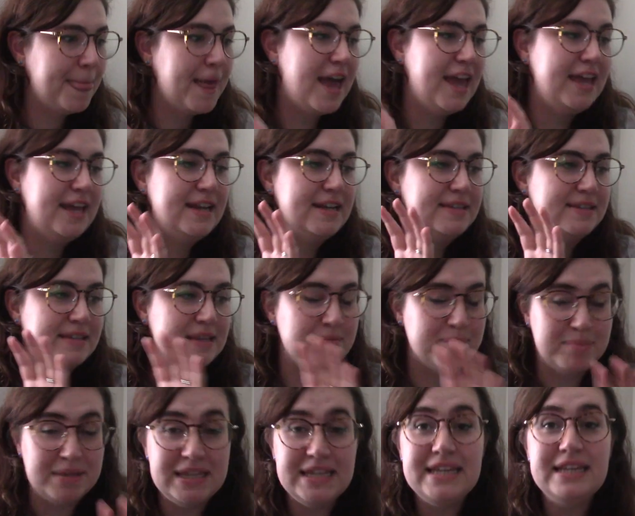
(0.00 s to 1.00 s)
It is
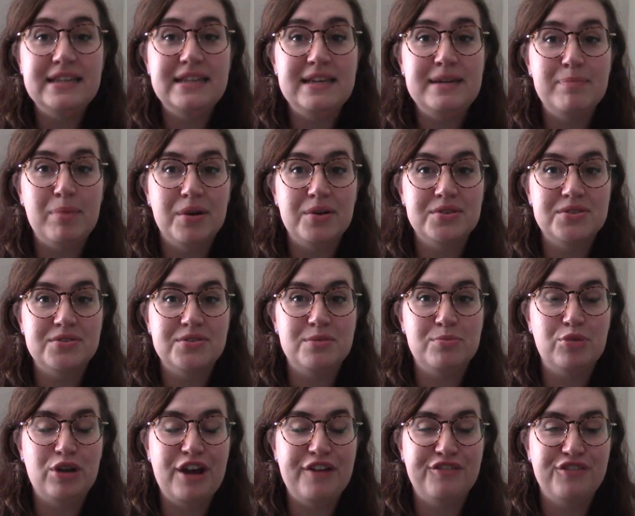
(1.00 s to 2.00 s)
completely personal
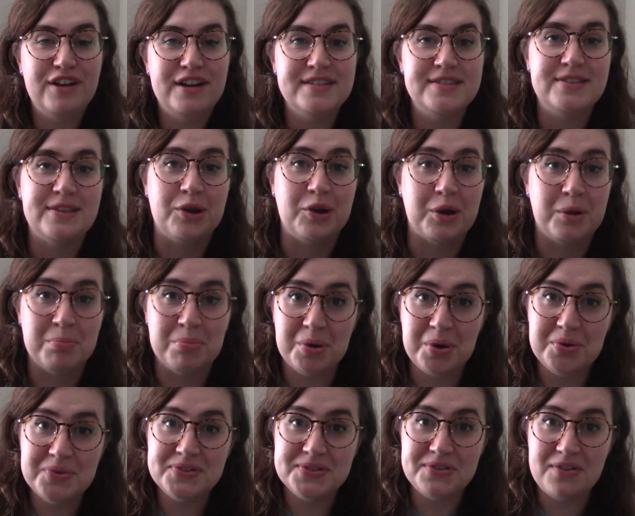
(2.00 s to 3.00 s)
preference. There are
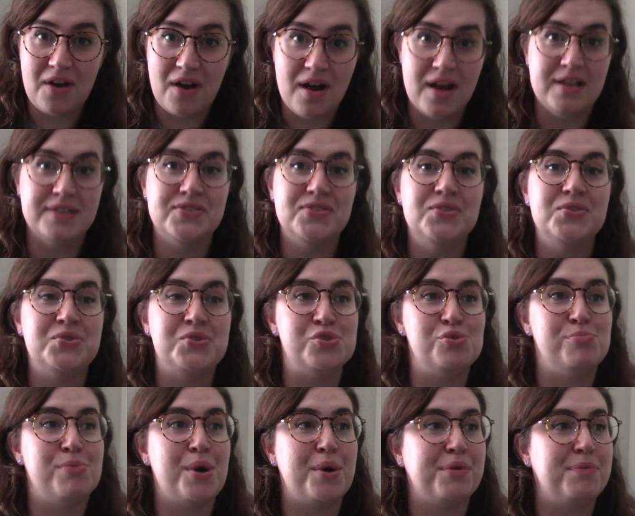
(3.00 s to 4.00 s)
pros and cons
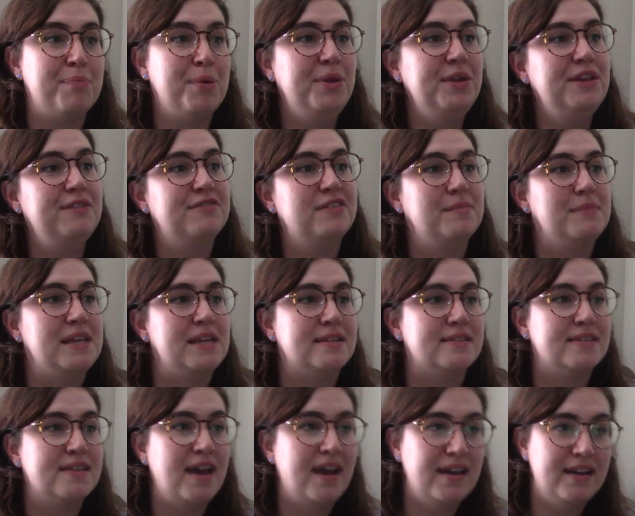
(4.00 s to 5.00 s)
to both pulling from the
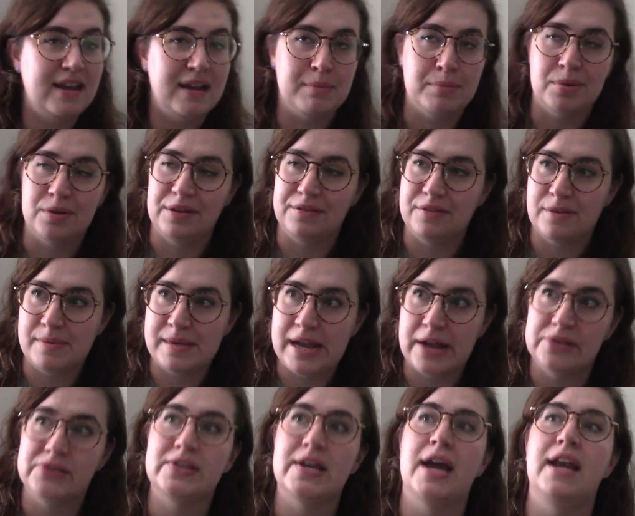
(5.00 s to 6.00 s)
inside and pulling from the
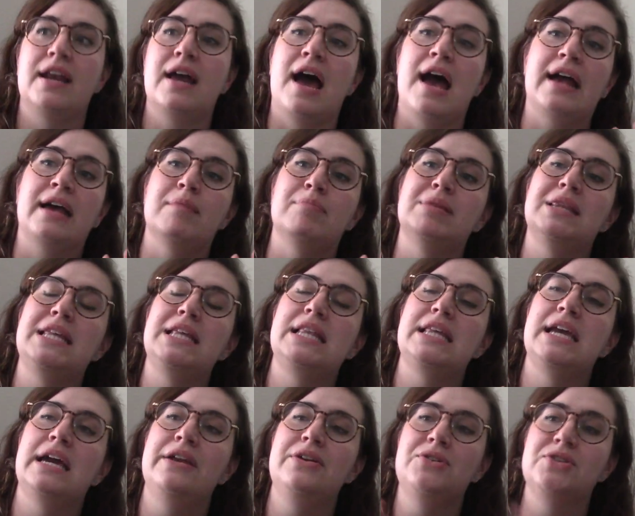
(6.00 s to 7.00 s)
outside. I
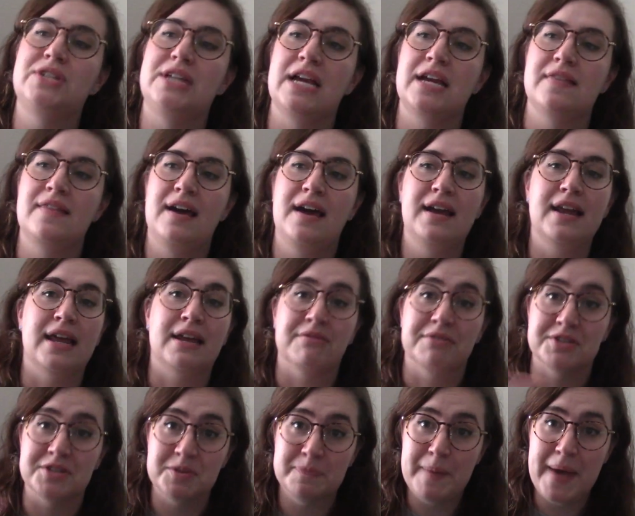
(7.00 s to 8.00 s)
completely understand that and
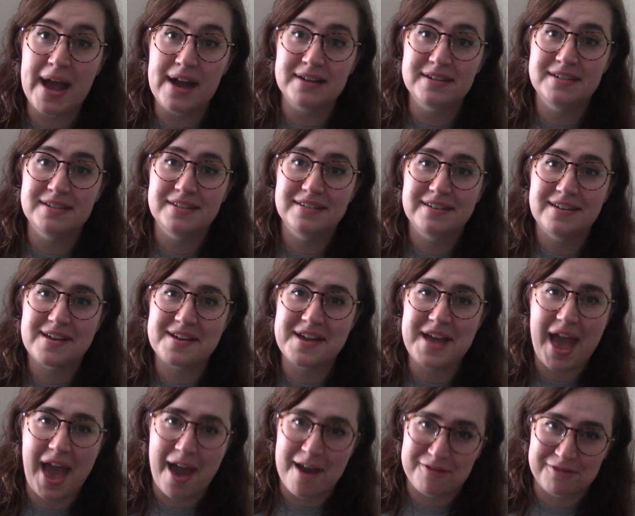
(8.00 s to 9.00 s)
respect
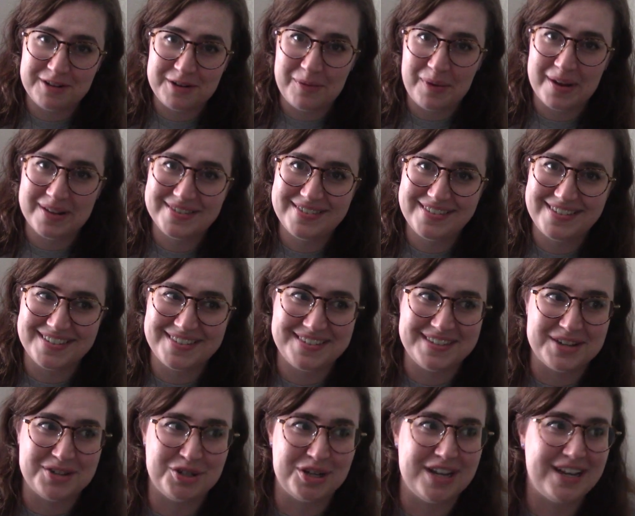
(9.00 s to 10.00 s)
everyone's
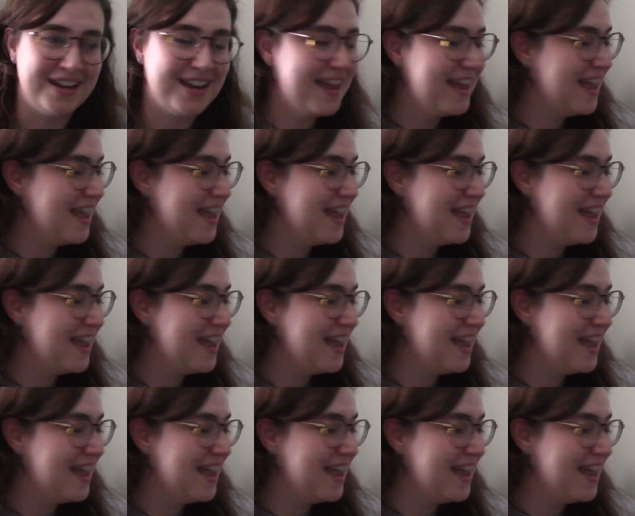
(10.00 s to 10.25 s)
decision.